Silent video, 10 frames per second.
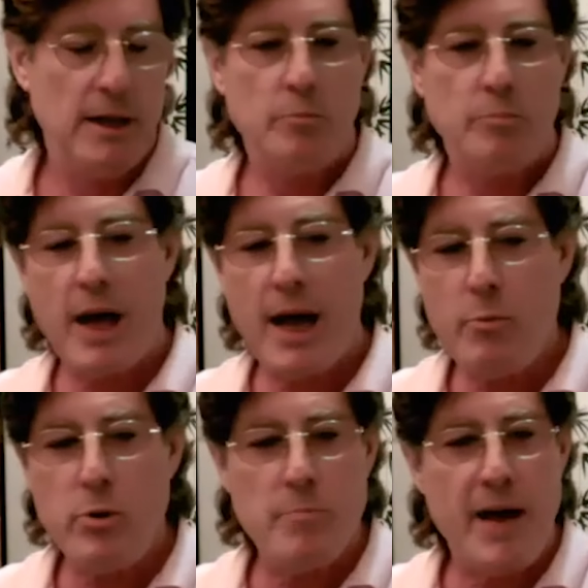but I
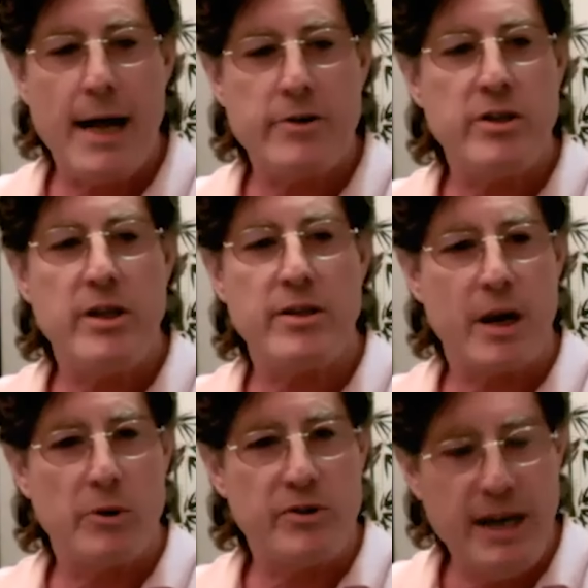would imagine that
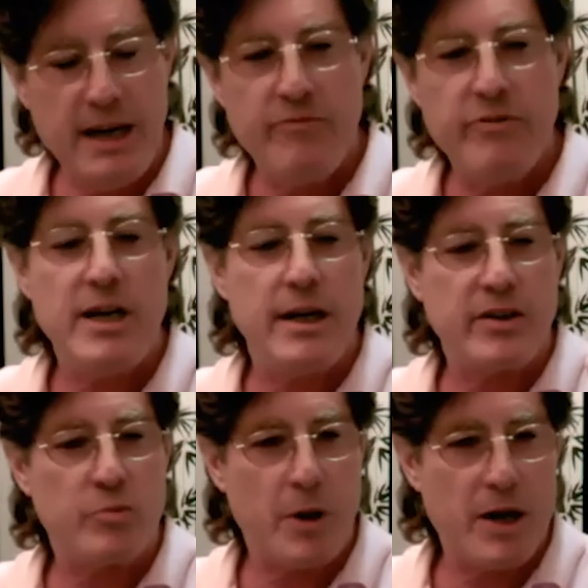there was even an
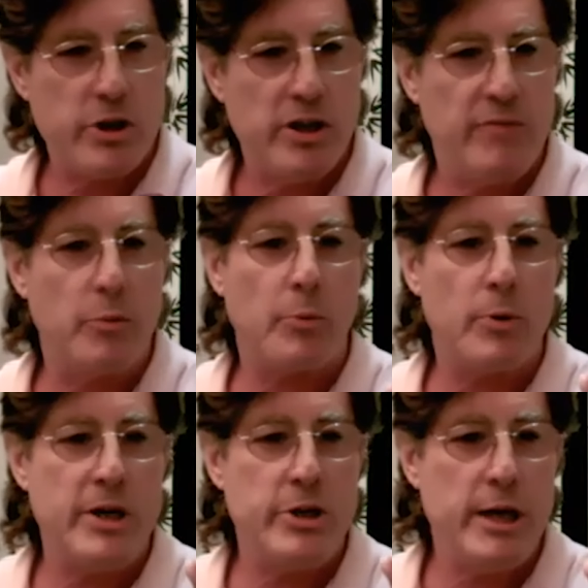expression of
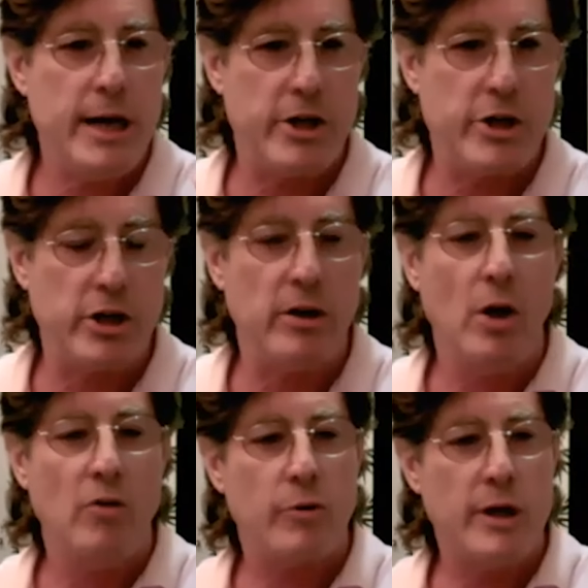appreciation
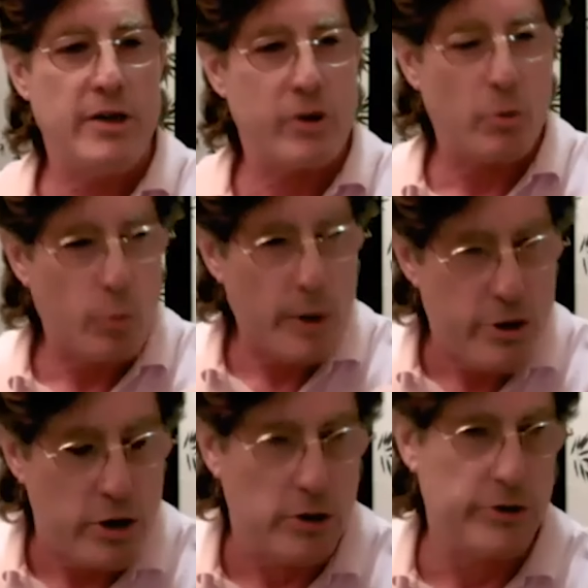for his
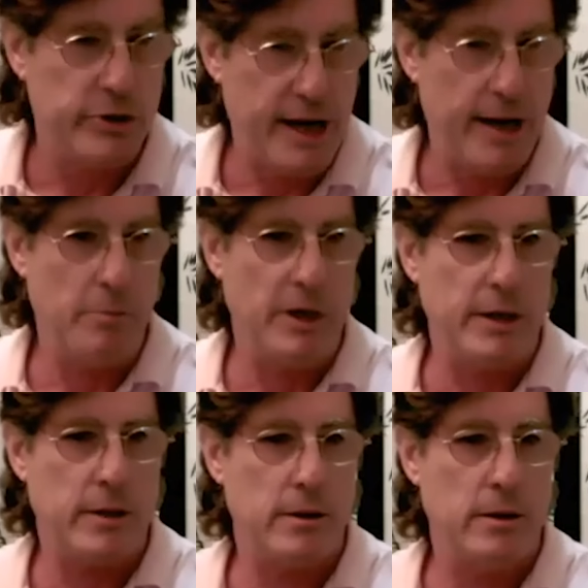original
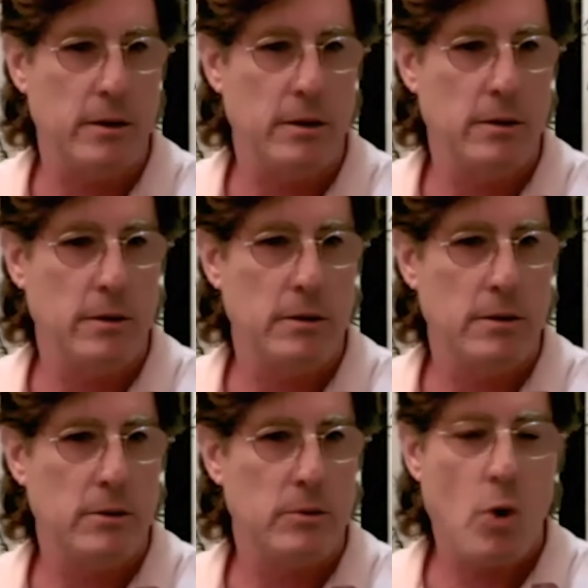statement.
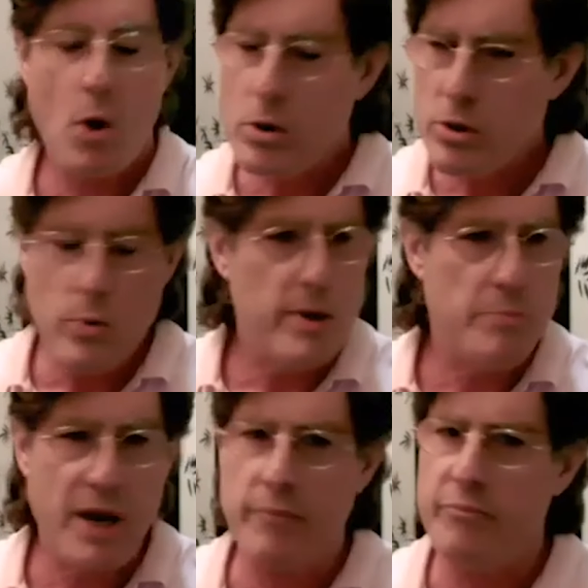Wrong though it
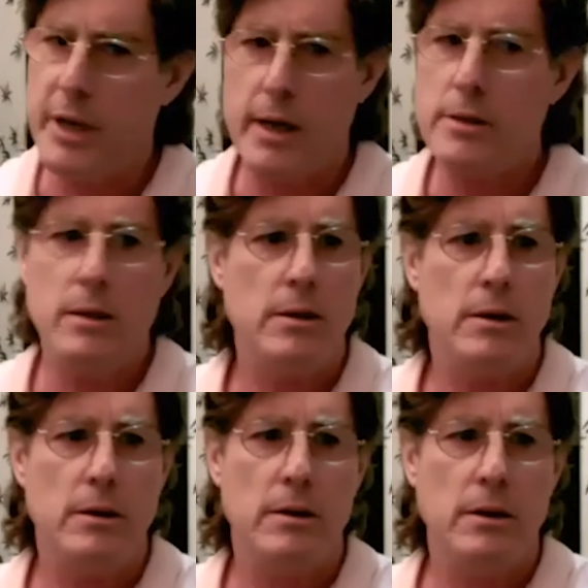may have been,
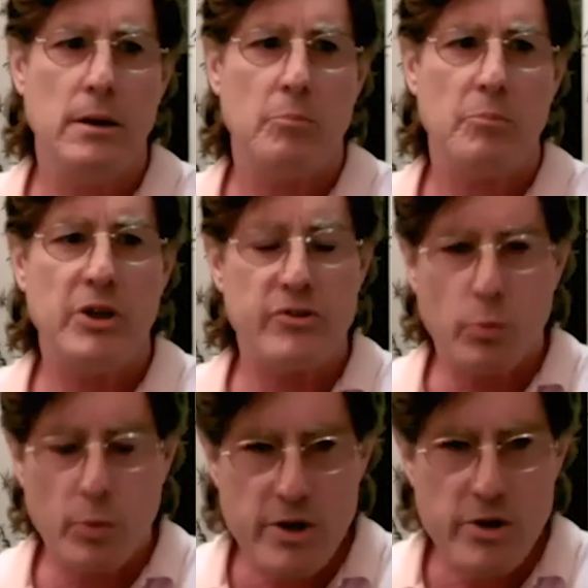but his
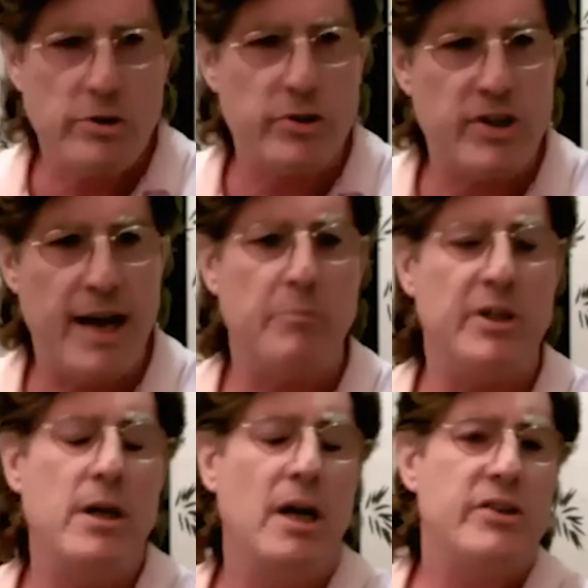original
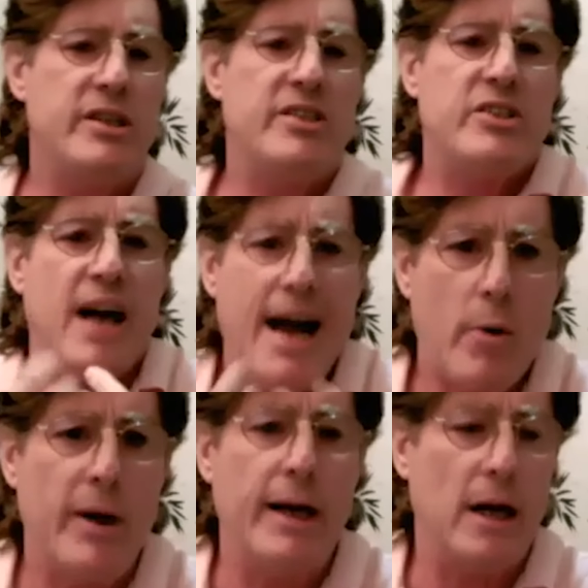statement
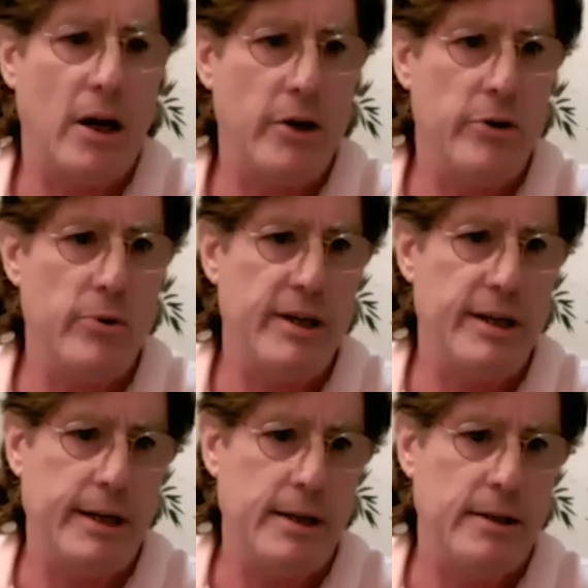desiring a unity.